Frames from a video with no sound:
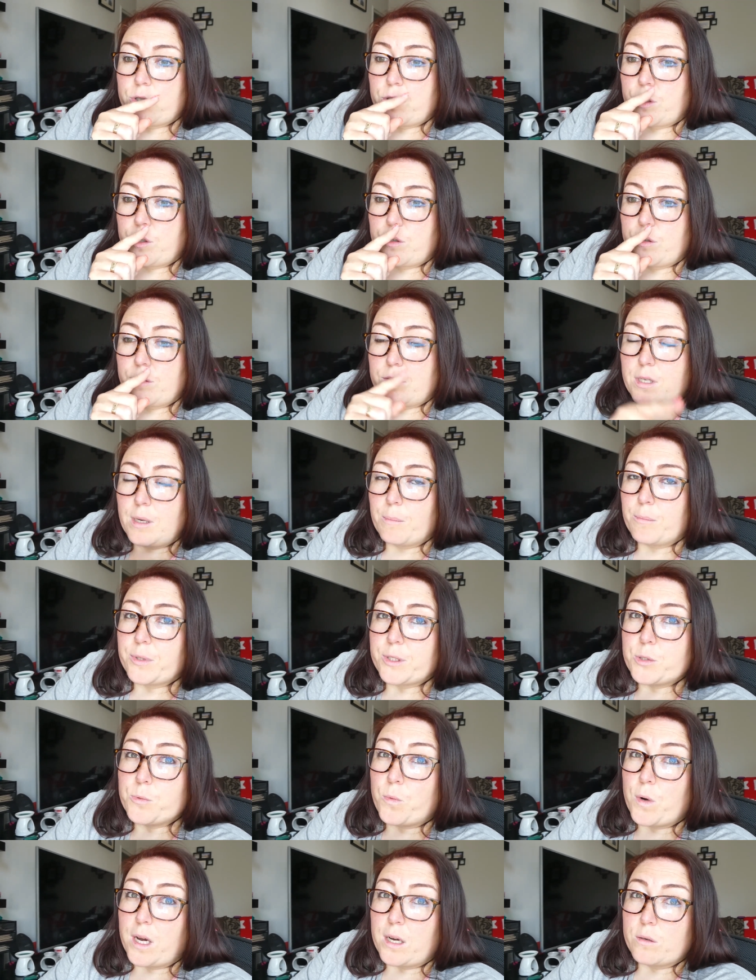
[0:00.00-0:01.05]
to
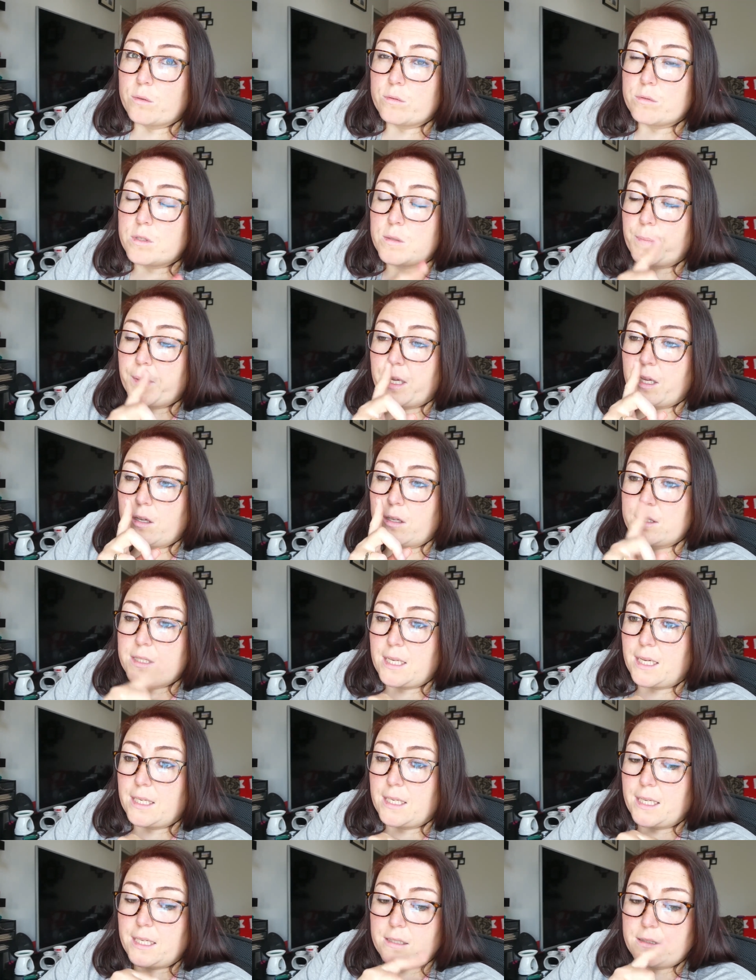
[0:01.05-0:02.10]
Tunbridge Wells because
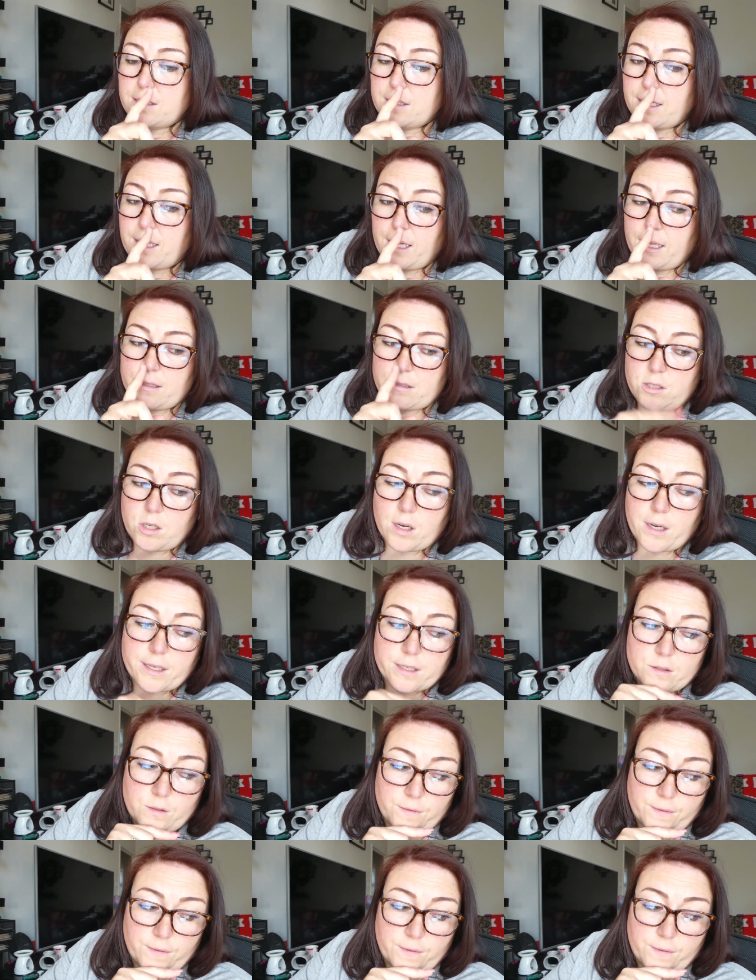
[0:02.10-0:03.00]
he needs to get tyres